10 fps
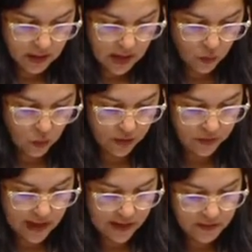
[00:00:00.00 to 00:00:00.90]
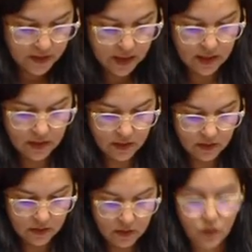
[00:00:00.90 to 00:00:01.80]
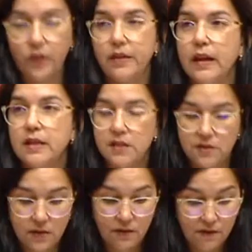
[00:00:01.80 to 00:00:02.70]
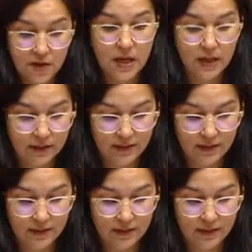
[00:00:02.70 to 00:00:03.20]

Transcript: and what they've seen, with less fear